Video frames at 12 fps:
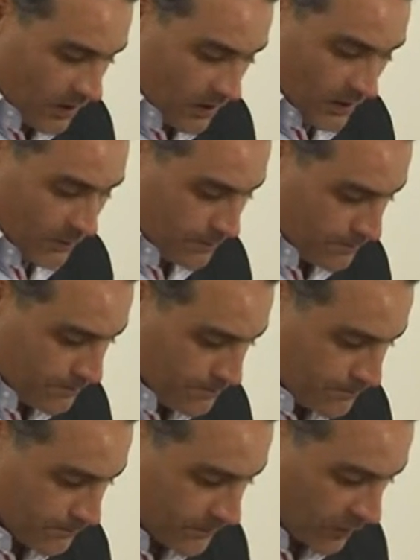
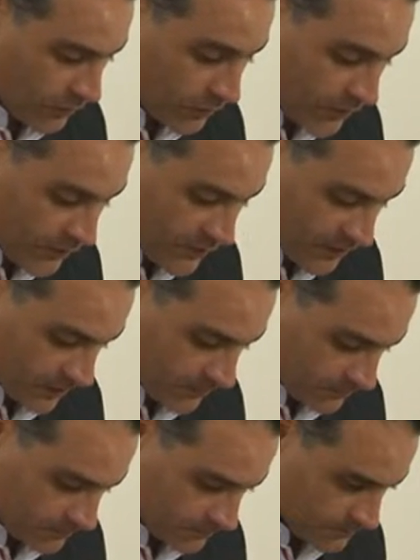Um, another
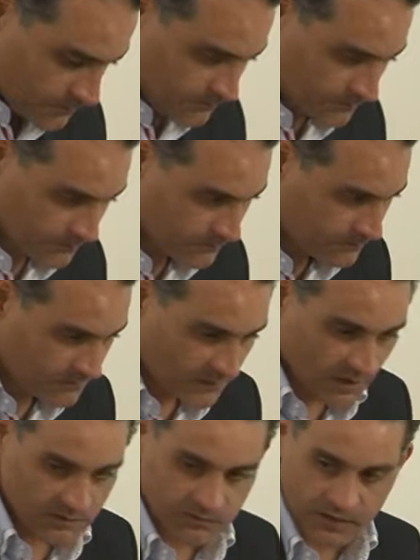thing,
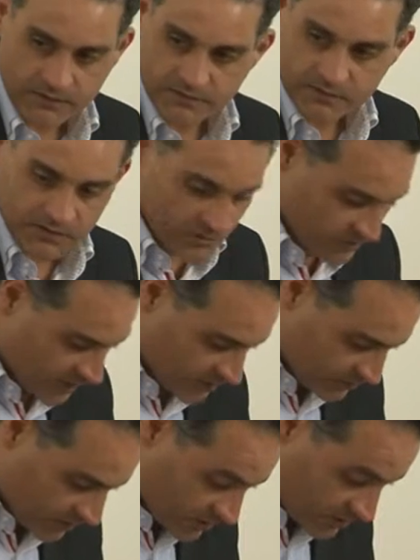I don't have the
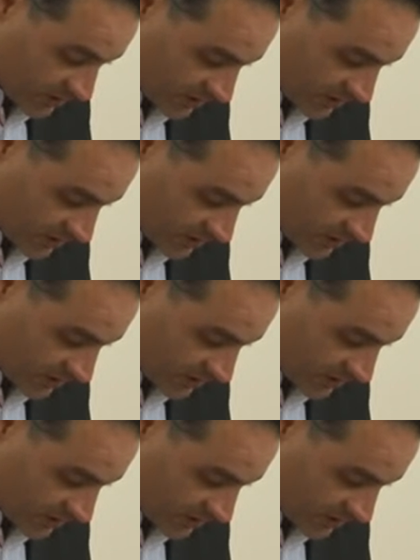Juliana watch